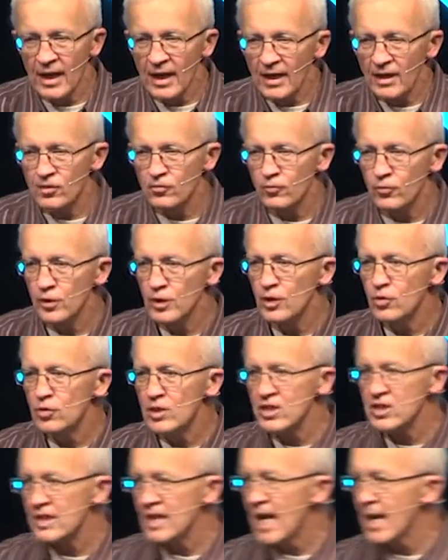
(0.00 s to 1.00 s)
is for you to
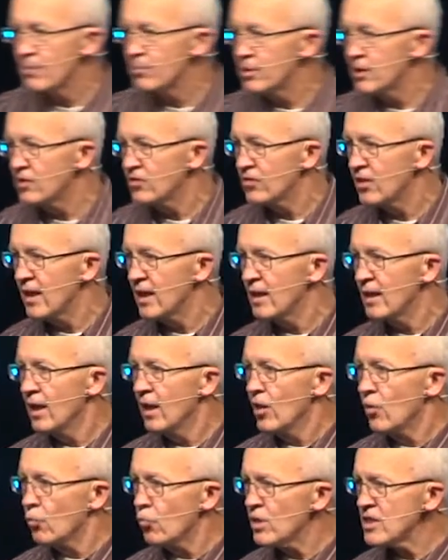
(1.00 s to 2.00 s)
stop and say,
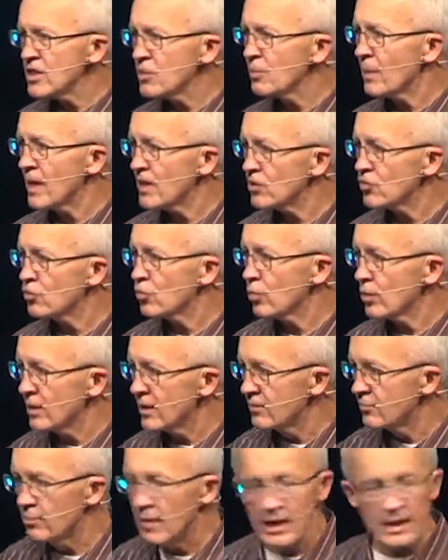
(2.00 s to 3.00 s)
what's my story
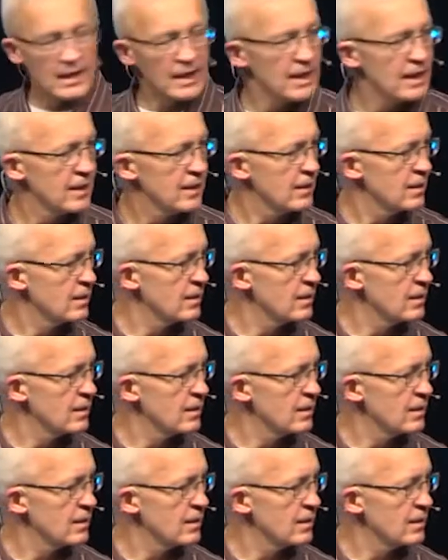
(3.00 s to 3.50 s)
of money?